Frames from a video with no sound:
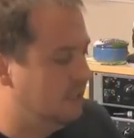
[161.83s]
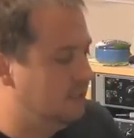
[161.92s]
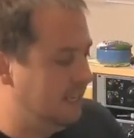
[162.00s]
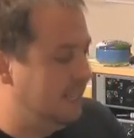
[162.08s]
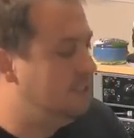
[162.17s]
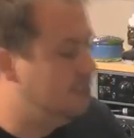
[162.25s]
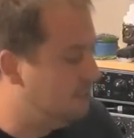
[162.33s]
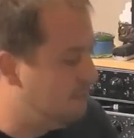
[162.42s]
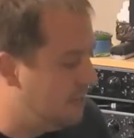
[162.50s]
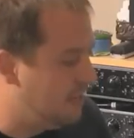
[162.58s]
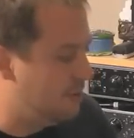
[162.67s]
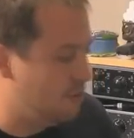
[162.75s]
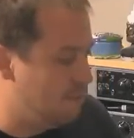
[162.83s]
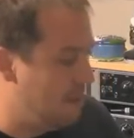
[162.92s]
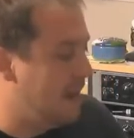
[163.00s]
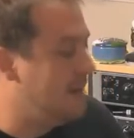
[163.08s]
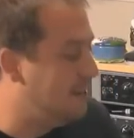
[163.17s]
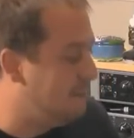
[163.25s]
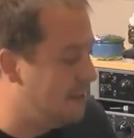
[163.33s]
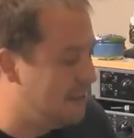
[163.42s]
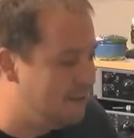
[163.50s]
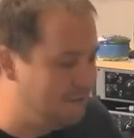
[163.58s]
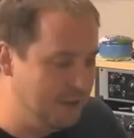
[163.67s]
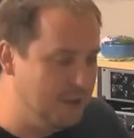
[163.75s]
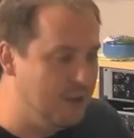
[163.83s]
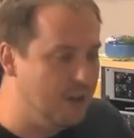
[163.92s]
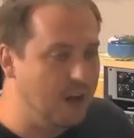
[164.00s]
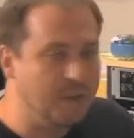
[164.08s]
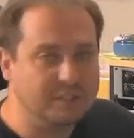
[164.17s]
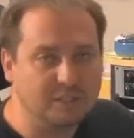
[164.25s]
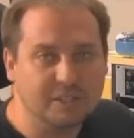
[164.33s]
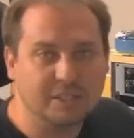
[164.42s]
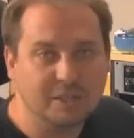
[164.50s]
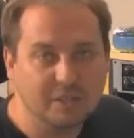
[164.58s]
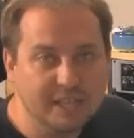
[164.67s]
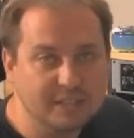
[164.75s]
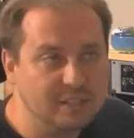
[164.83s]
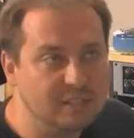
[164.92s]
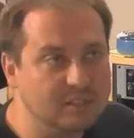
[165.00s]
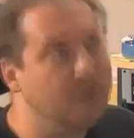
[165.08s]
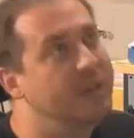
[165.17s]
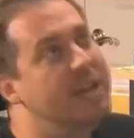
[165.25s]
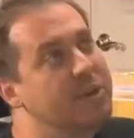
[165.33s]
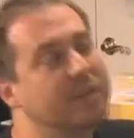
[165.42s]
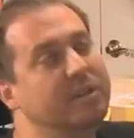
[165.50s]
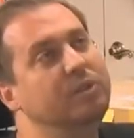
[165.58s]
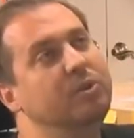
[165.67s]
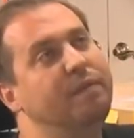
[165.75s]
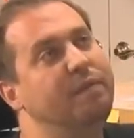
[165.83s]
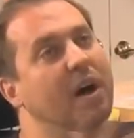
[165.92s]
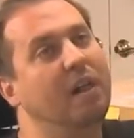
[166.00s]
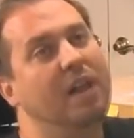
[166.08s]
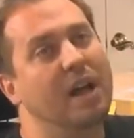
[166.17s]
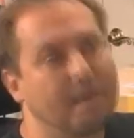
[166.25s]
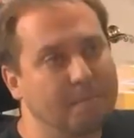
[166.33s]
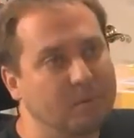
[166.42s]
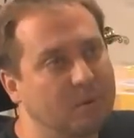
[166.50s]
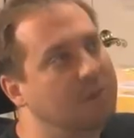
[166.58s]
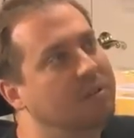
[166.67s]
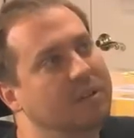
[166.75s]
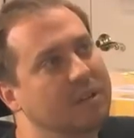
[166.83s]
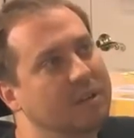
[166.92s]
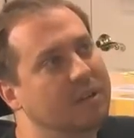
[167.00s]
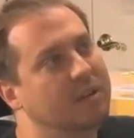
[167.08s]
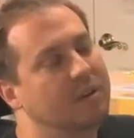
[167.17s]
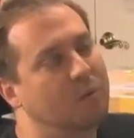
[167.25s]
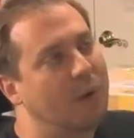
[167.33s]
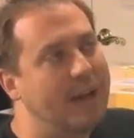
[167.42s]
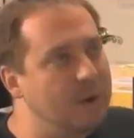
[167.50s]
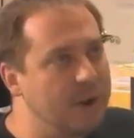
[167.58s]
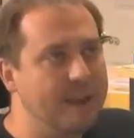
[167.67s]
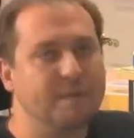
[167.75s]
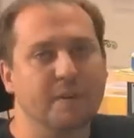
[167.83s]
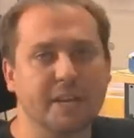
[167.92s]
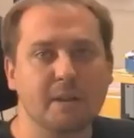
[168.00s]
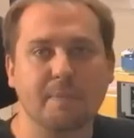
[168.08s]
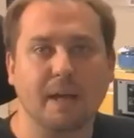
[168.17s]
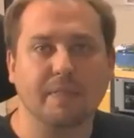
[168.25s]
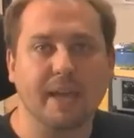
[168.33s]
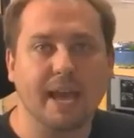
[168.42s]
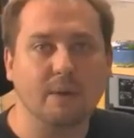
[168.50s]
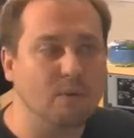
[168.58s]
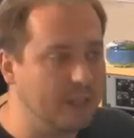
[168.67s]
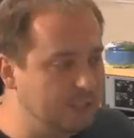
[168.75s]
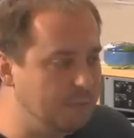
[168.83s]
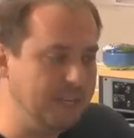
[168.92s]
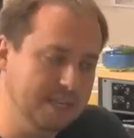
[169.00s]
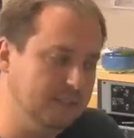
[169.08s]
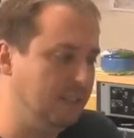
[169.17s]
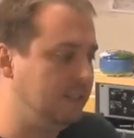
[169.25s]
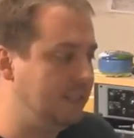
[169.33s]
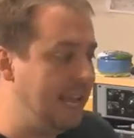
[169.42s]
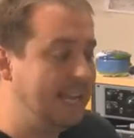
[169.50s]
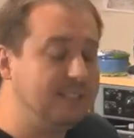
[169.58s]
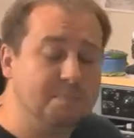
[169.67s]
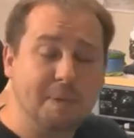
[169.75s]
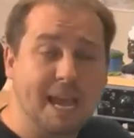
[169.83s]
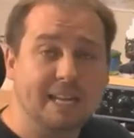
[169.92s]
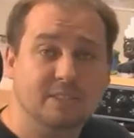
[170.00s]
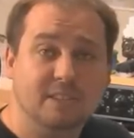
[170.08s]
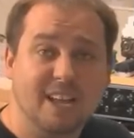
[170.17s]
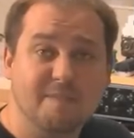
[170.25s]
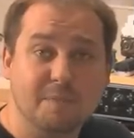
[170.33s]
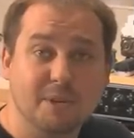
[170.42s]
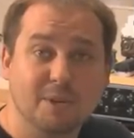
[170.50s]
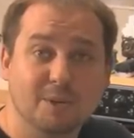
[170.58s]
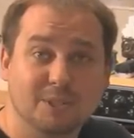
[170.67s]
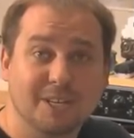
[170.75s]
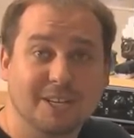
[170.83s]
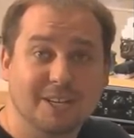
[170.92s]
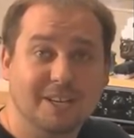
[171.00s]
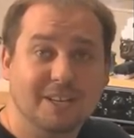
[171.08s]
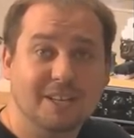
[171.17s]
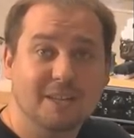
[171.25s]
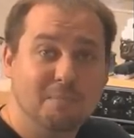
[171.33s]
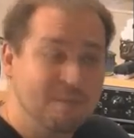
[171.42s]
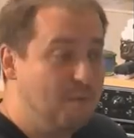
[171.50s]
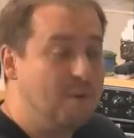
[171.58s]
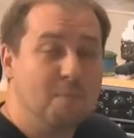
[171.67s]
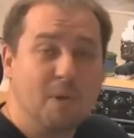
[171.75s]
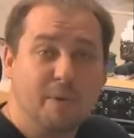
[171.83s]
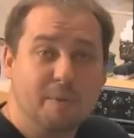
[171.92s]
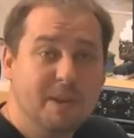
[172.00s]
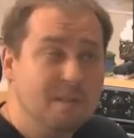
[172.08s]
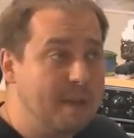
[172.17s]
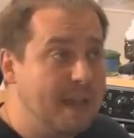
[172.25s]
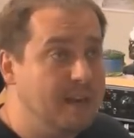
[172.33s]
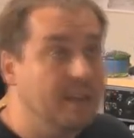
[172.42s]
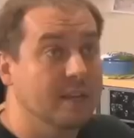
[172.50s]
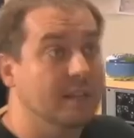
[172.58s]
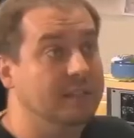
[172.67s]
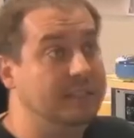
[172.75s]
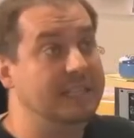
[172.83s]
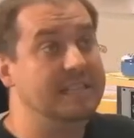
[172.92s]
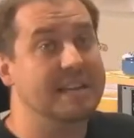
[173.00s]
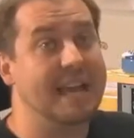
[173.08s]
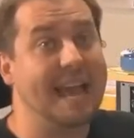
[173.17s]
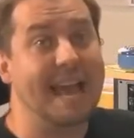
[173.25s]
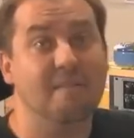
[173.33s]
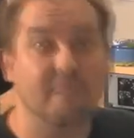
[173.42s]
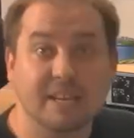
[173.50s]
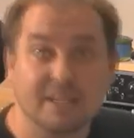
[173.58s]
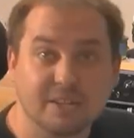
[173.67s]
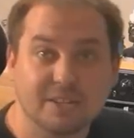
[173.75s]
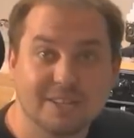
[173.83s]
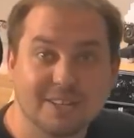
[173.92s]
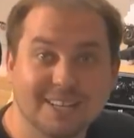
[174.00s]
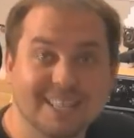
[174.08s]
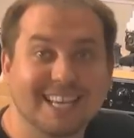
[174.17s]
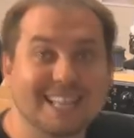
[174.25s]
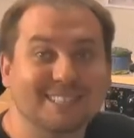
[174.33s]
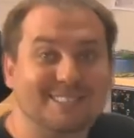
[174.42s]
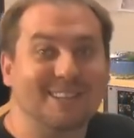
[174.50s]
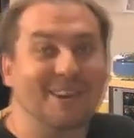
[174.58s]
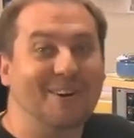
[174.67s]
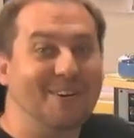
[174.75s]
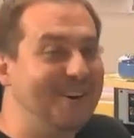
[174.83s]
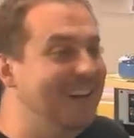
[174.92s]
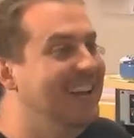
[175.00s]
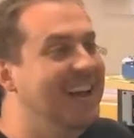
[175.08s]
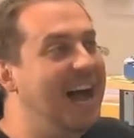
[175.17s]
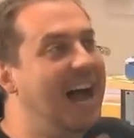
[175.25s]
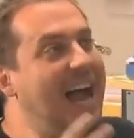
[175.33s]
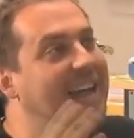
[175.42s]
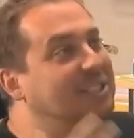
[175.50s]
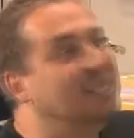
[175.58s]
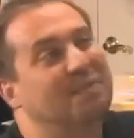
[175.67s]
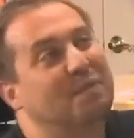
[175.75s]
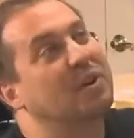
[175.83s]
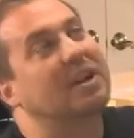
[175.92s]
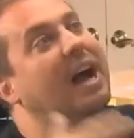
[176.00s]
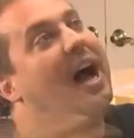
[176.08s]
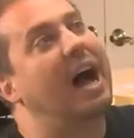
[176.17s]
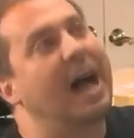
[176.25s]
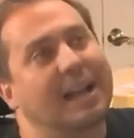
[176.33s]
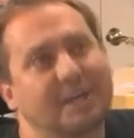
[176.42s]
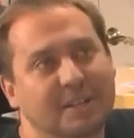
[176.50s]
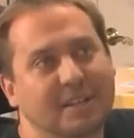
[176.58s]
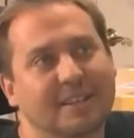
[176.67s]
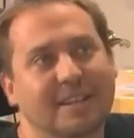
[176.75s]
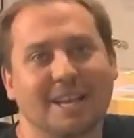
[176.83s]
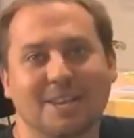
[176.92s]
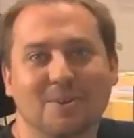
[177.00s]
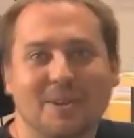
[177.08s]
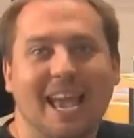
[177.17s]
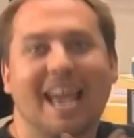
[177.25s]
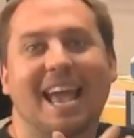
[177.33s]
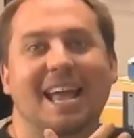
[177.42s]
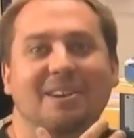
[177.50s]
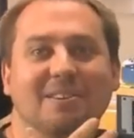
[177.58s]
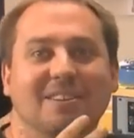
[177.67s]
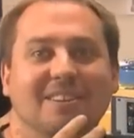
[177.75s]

teaching me and reminding me of all these articulations. Oh yeah, you can do a fall up. Well, why do I forget about that? Well, that's because the sax patch that I've been using before Broadway Big Band didn't have it. And so I just forgot that you can't,